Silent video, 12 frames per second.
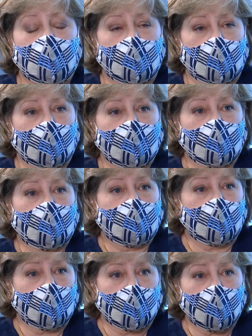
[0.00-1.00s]
And they
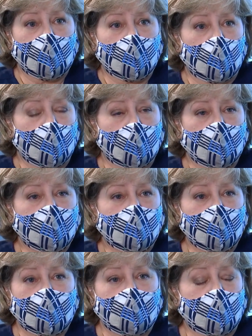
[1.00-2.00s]
get out of their
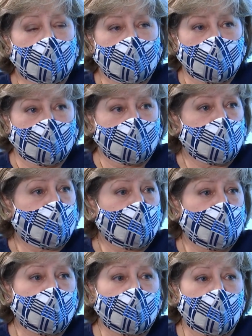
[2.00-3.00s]
cars and
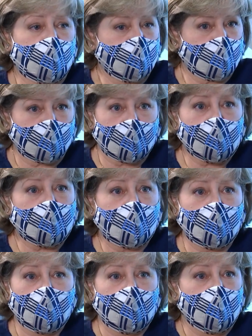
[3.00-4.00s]
say, I'm sick,